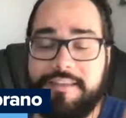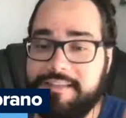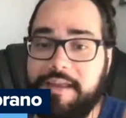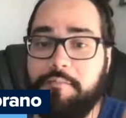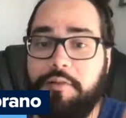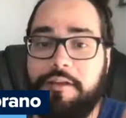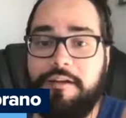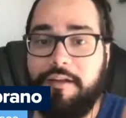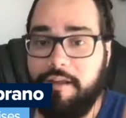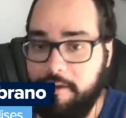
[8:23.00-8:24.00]
same
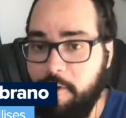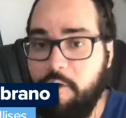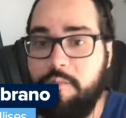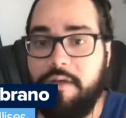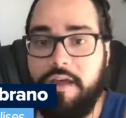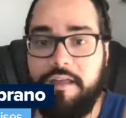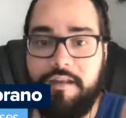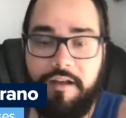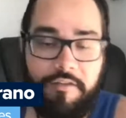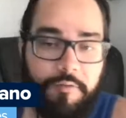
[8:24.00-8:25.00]
player at home
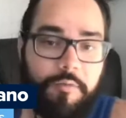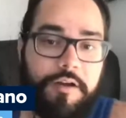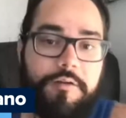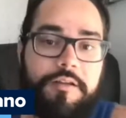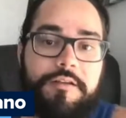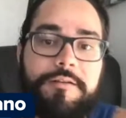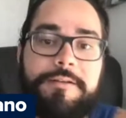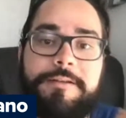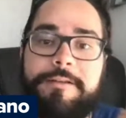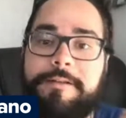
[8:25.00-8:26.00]
and on the road?
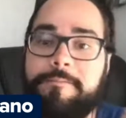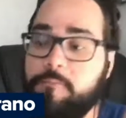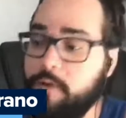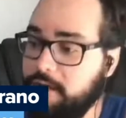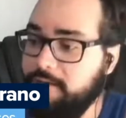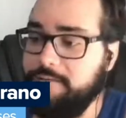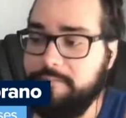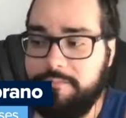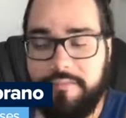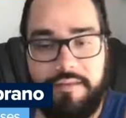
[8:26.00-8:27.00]
Well,
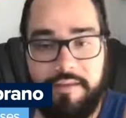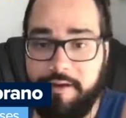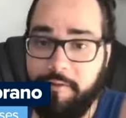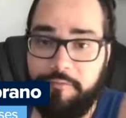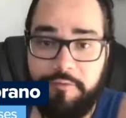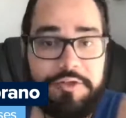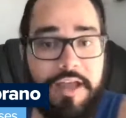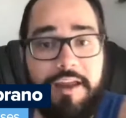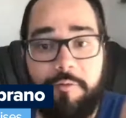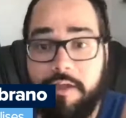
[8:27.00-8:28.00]

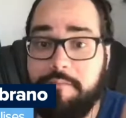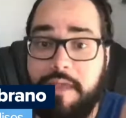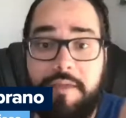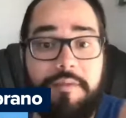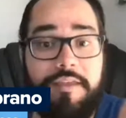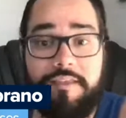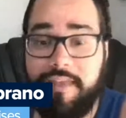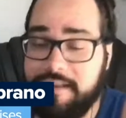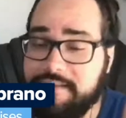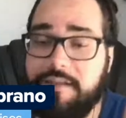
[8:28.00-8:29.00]
foreshadowing, maybe
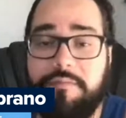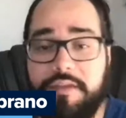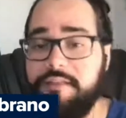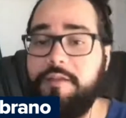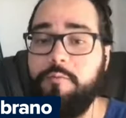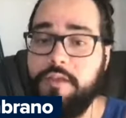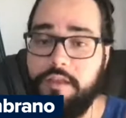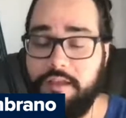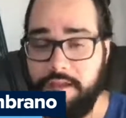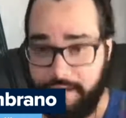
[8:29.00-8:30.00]
that's something that
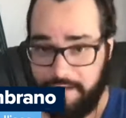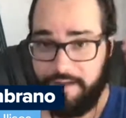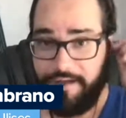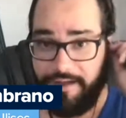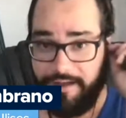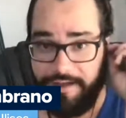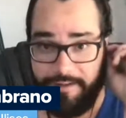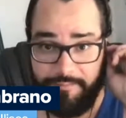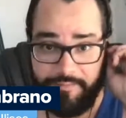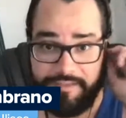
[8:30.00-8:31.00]
we
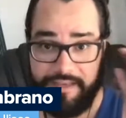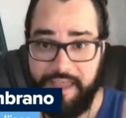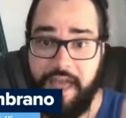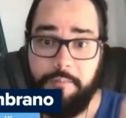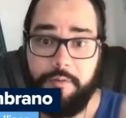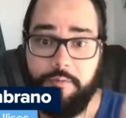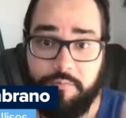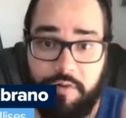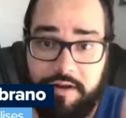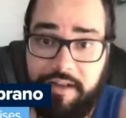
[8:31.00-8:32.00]
see happen
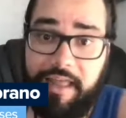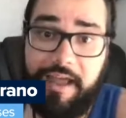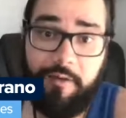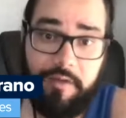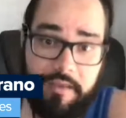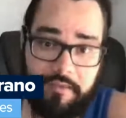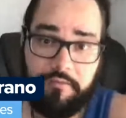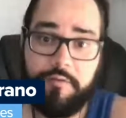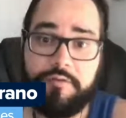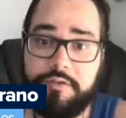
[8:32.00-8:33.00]
with Brandon Lowe in the
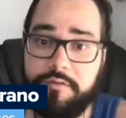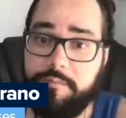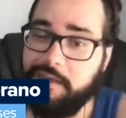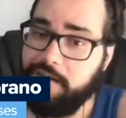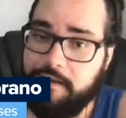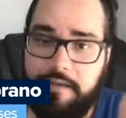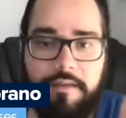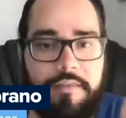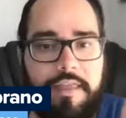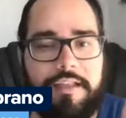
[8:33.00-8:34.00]
future, but
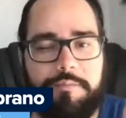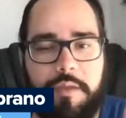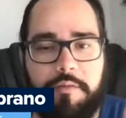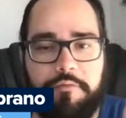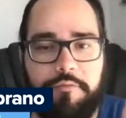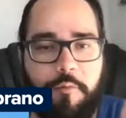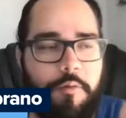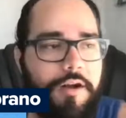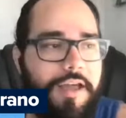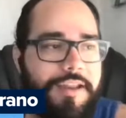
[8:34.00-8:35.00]
that's maybe
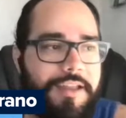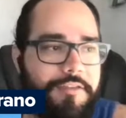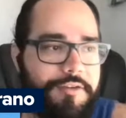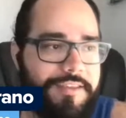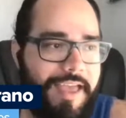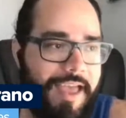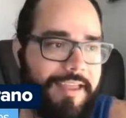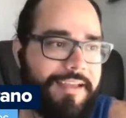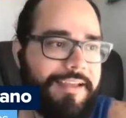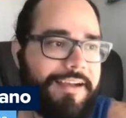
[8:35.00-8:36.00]
for another
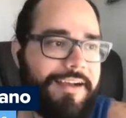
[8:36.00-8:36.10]
day.